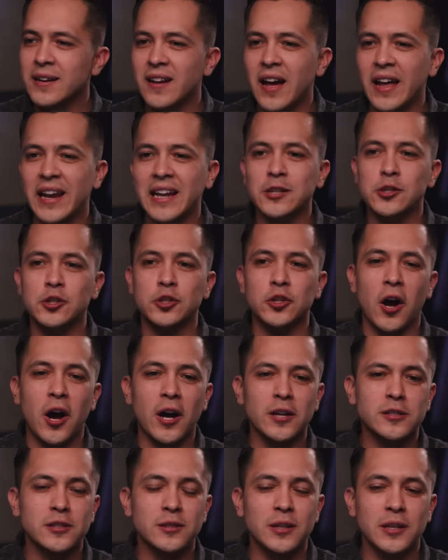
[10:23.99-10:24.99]
not
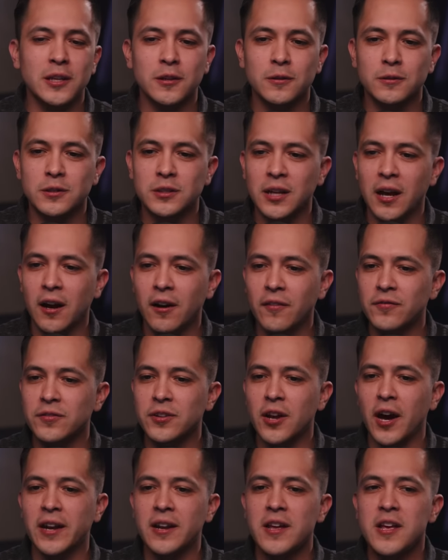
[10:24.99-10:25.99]
exhausting yourself,
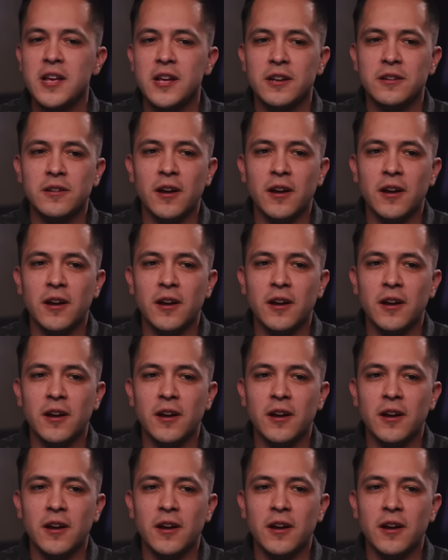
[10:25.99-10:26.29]
not